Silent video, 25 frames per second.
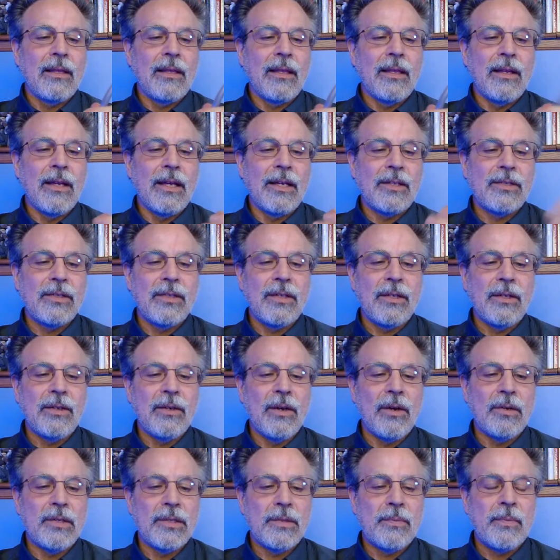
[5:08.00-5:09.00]
the next thing you
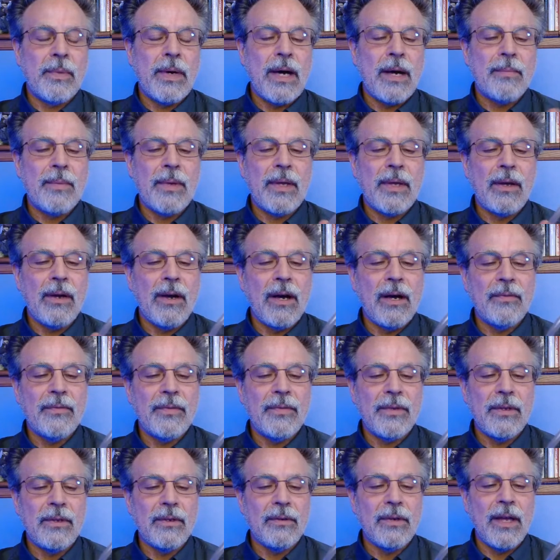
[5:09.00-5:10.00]
know, it's popping
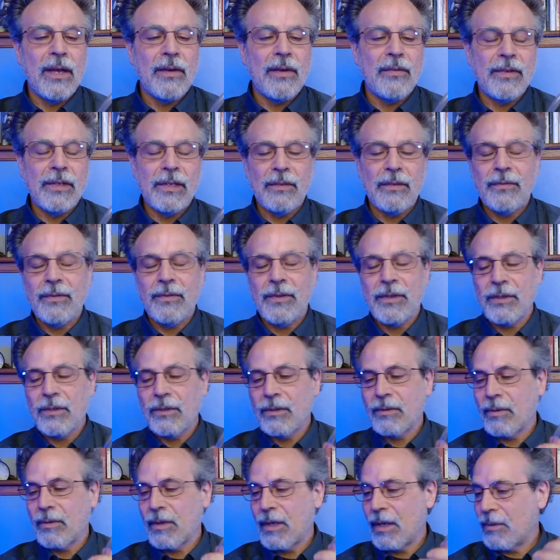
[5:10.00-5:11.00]
off and you're having to
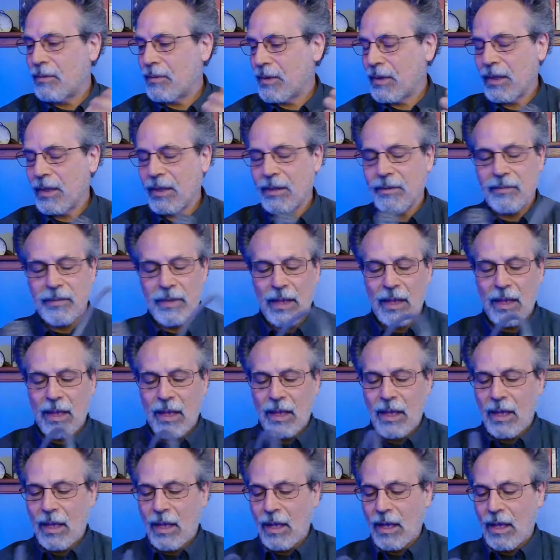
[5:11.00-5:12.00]
fiddle around with it.
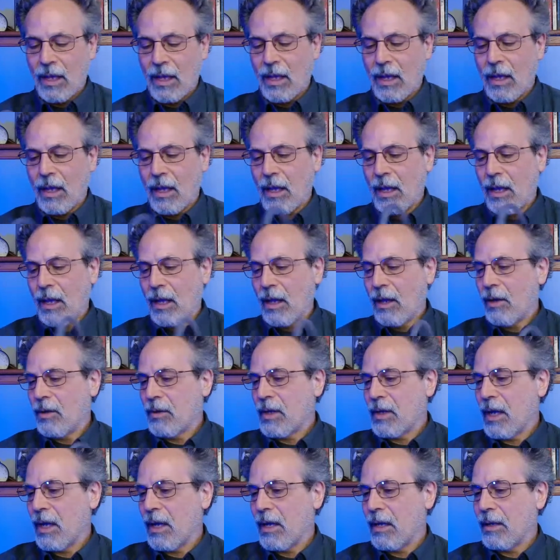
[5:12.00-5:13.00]

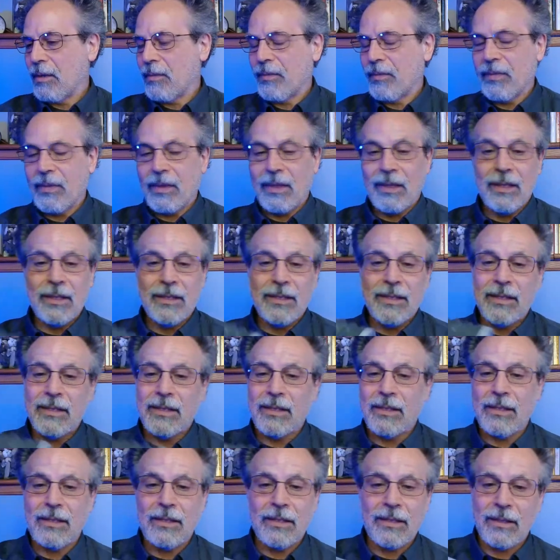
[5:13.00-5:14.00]
Okay, this
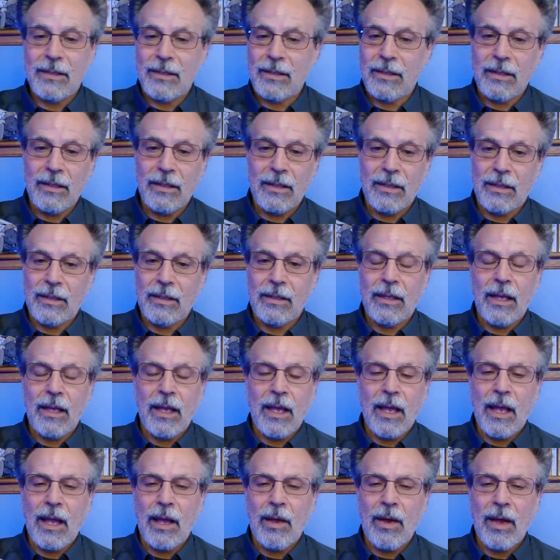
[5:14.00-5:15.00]
is,
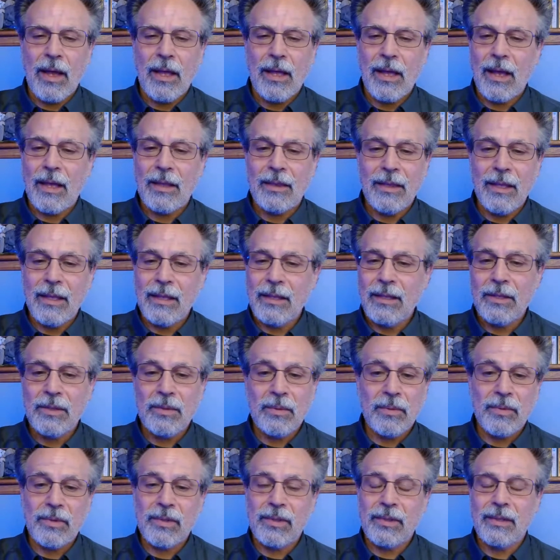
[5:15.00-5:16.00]
I think
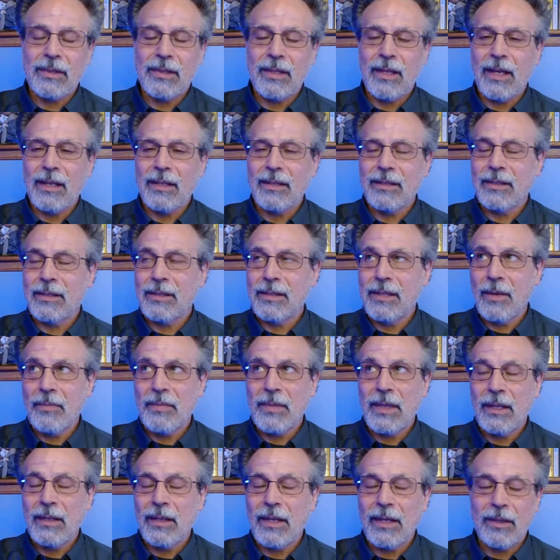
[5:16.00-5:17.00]
this was
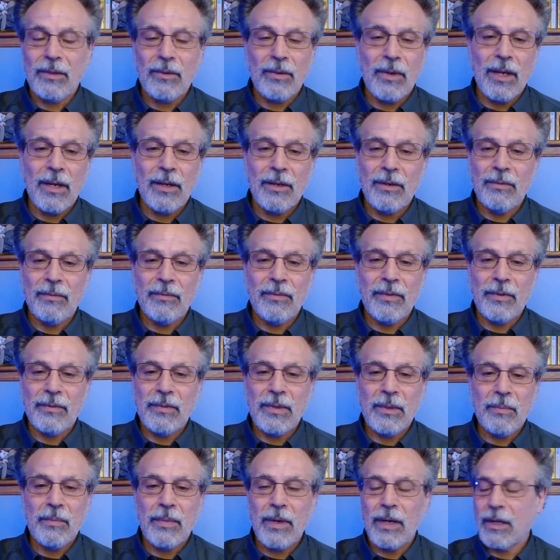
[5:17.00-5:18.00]
something like
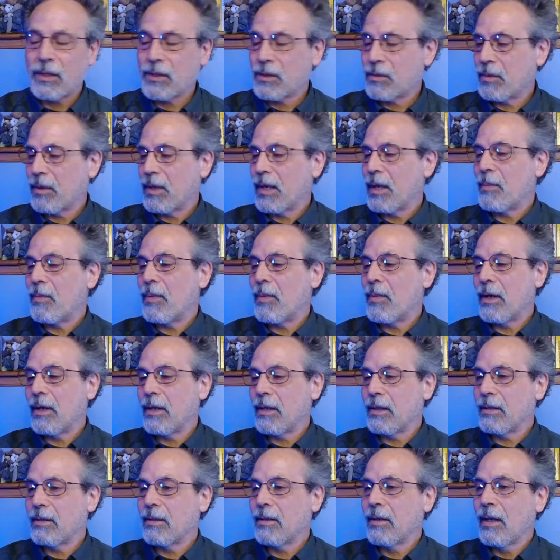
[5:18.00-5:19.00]
$350 when I
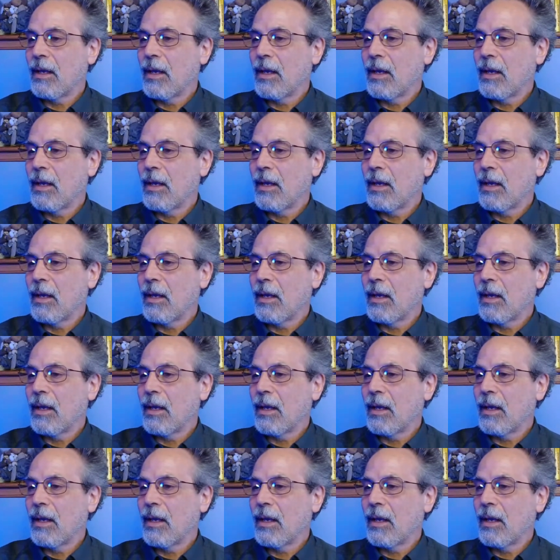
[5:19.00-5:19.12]
bought it.